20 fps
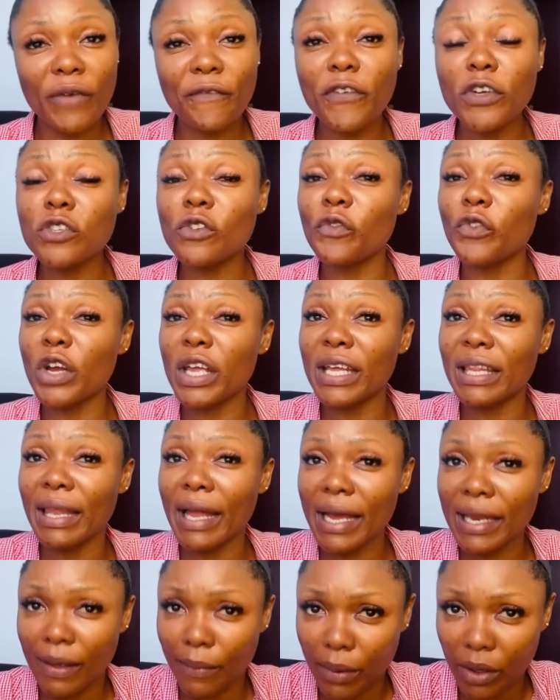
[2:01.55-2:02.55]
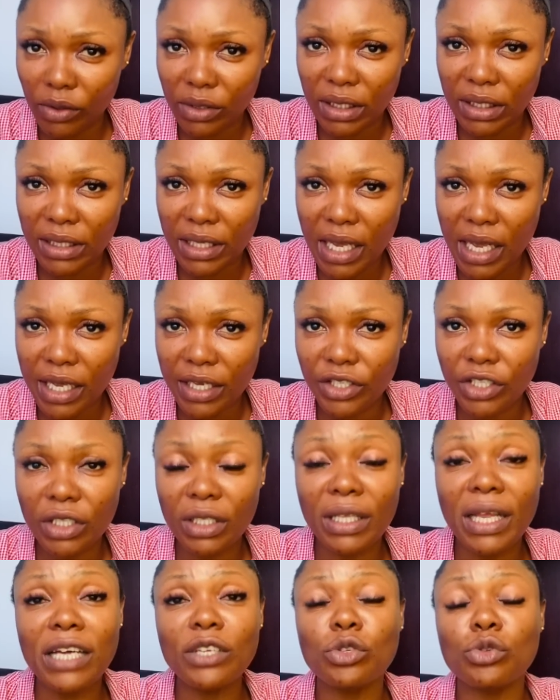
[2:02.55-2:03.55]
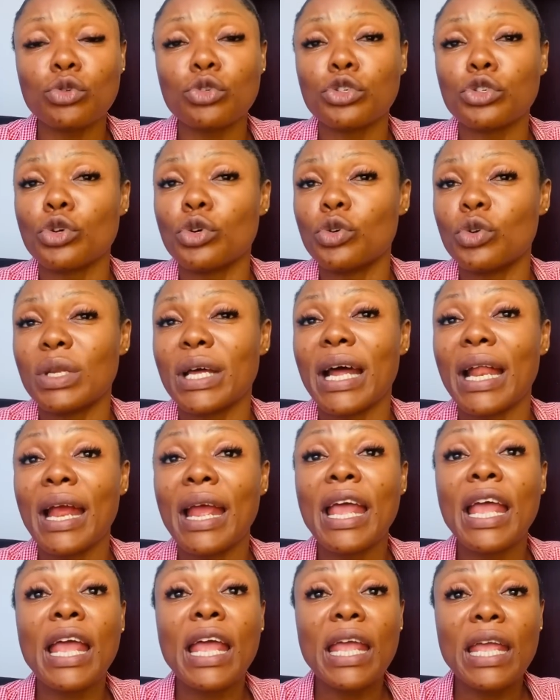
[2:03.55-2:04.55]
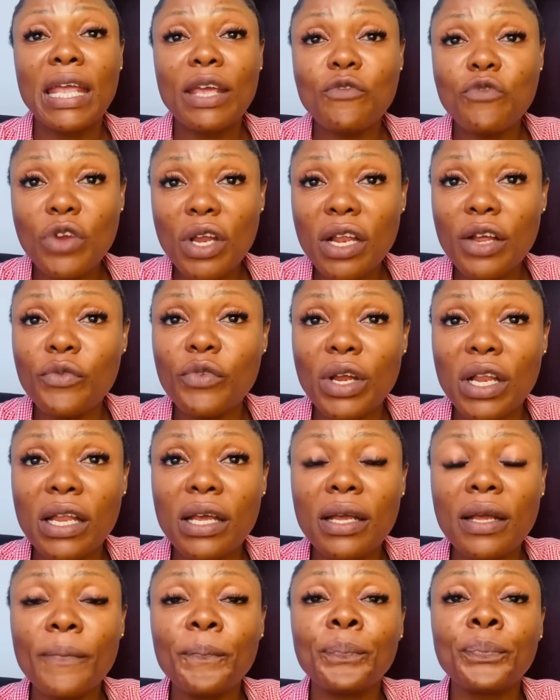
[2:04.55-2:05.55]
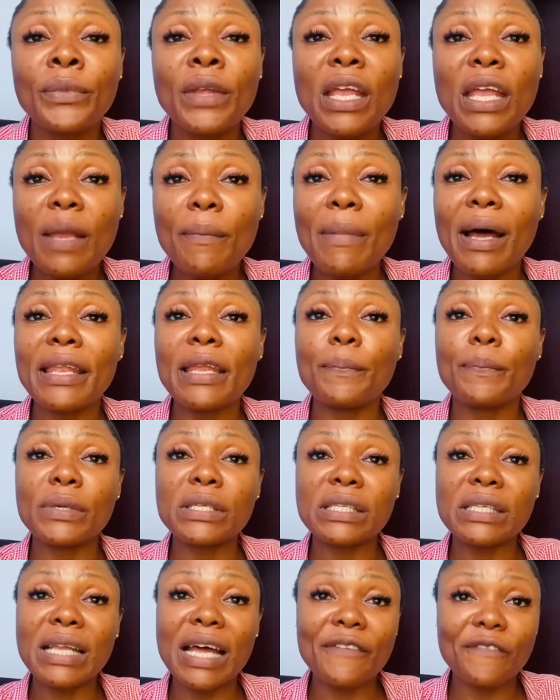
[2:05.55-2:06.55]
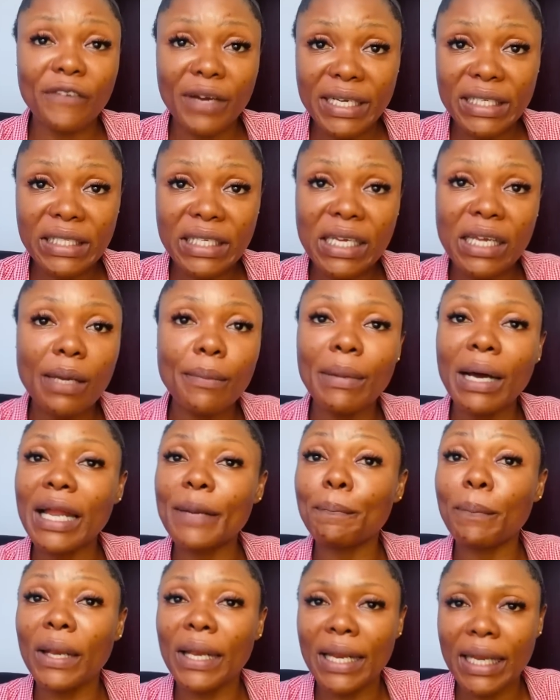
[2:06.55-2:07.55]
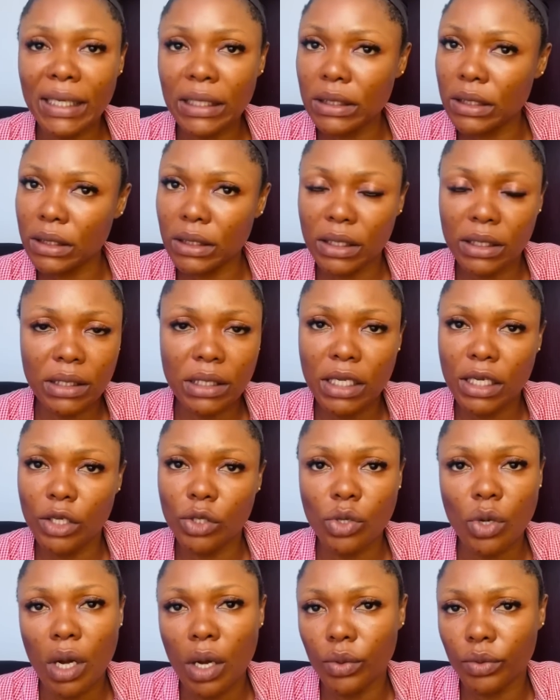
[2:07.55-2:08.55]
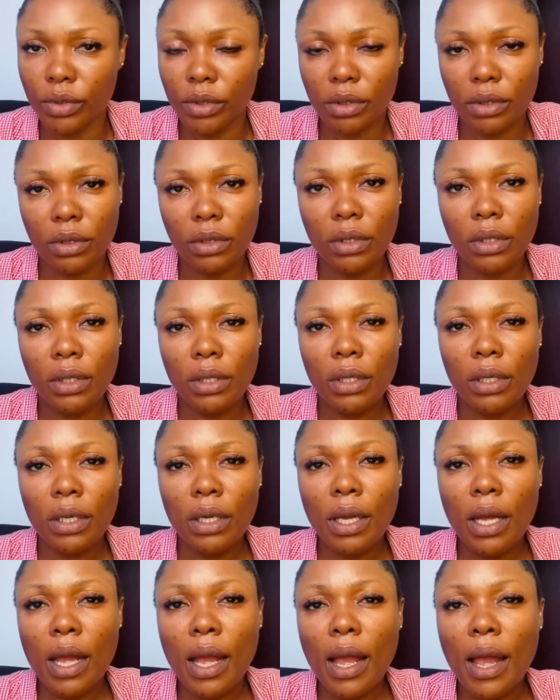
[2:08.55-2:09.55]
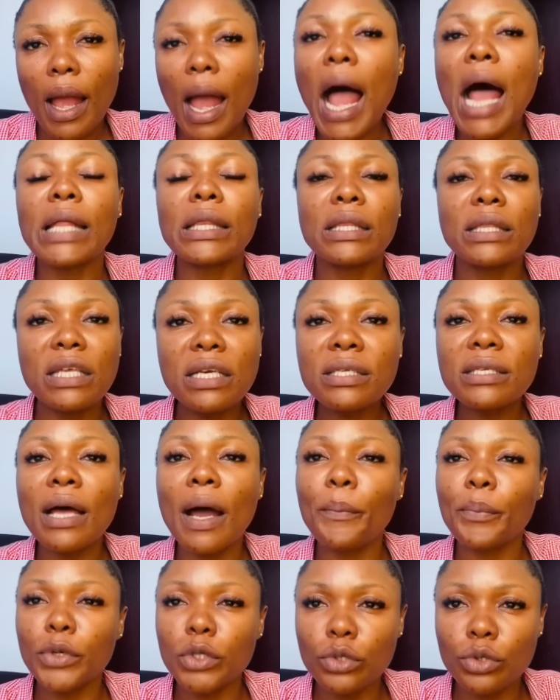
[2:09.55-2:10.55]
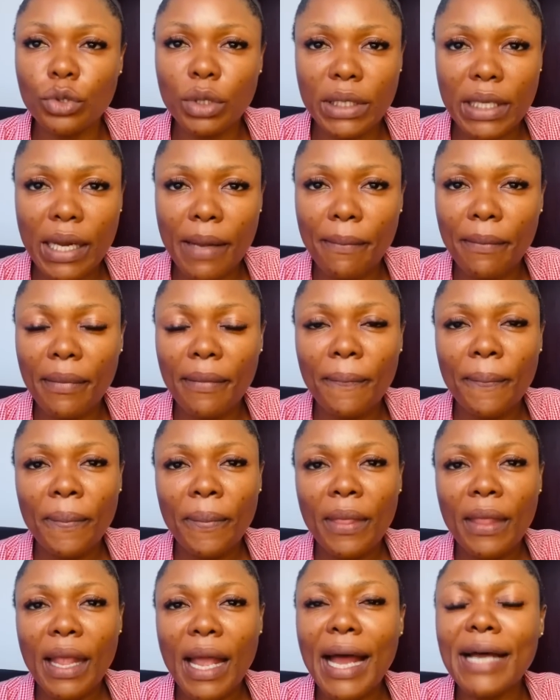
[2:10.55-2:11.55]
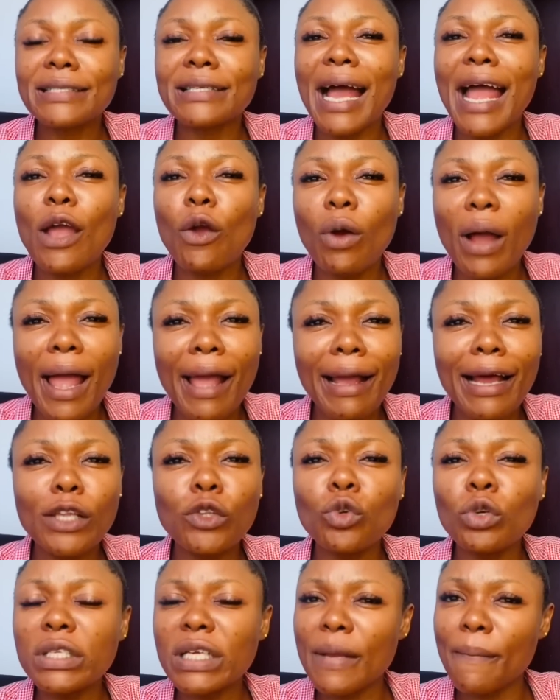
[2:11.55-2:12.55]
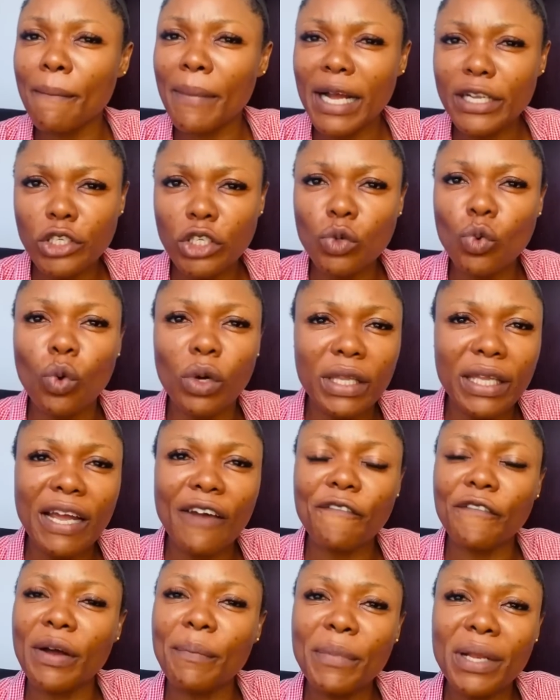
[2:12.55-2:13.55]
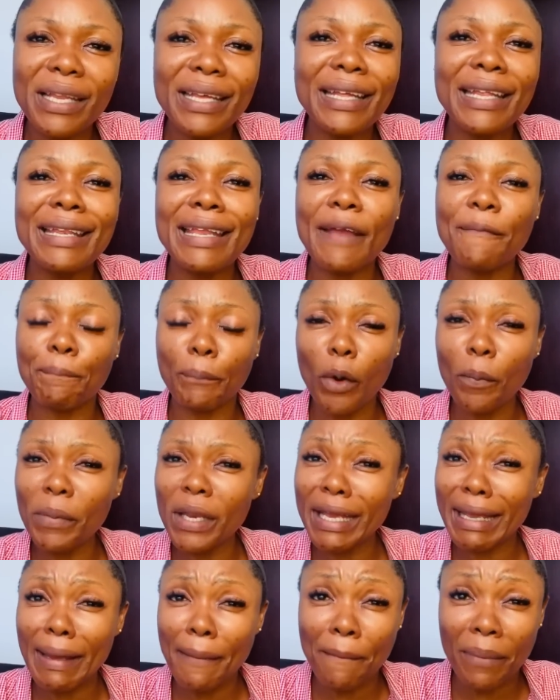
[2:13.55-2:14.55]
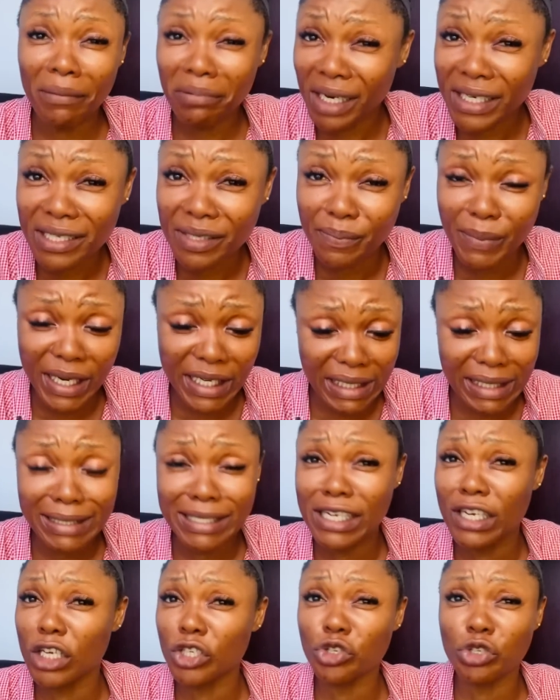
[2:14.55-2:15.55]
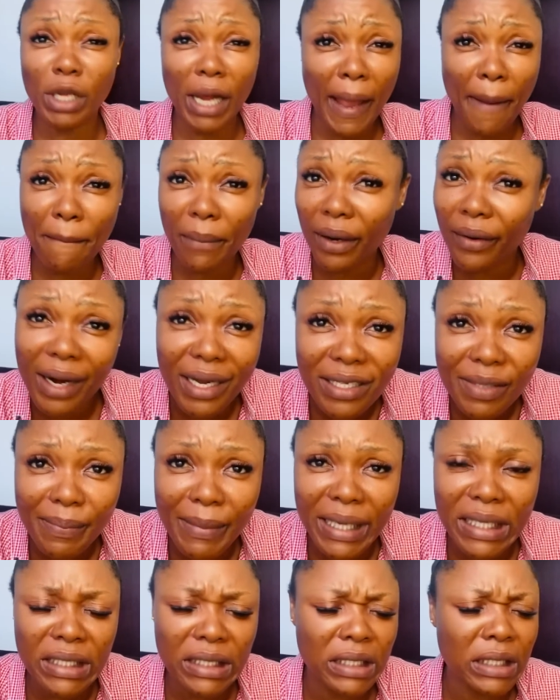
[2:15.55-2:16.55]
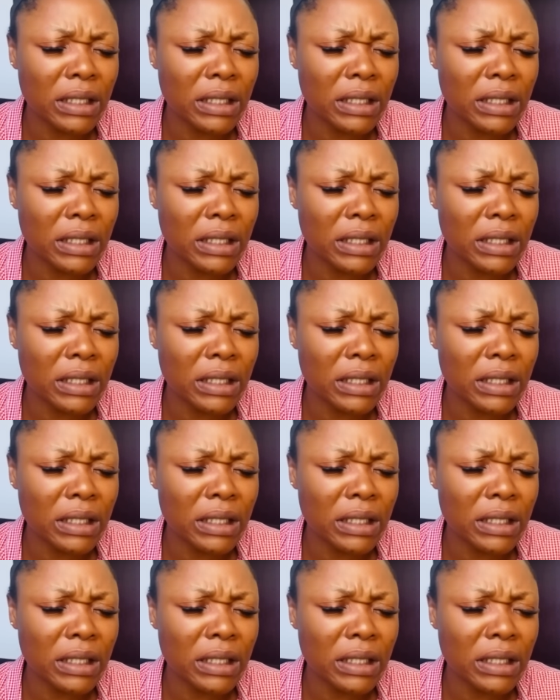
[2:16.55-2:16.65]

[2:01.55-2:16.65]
First of all, he lied about his age. That's to show you that he really, him and the person advising him had planned the senator out. And this happened to them. As I cannot imagine what their family, the public embarrassment, international embarrassment.